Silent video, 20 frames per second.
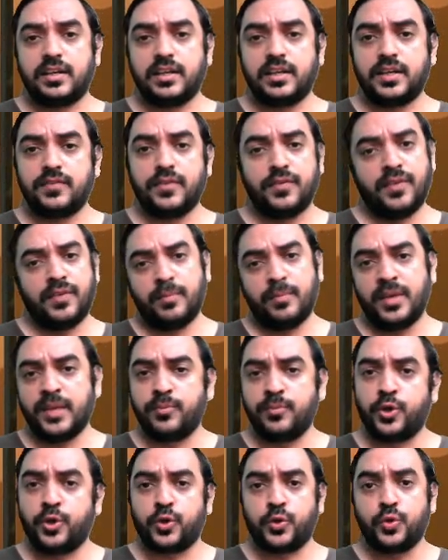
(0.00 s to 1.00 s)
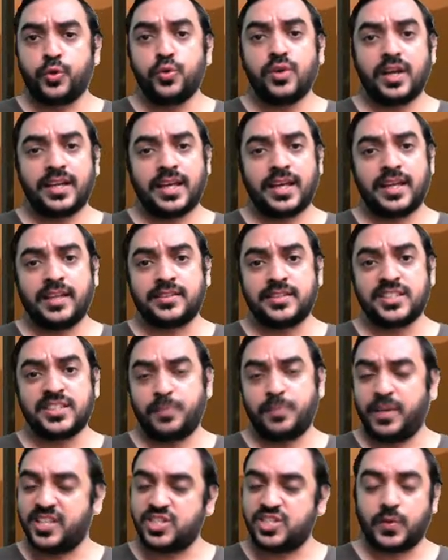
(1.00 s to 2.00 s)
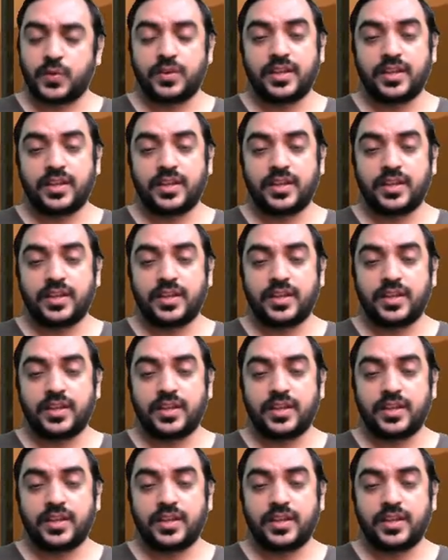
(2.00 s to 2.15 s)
we will be able to do analysis based on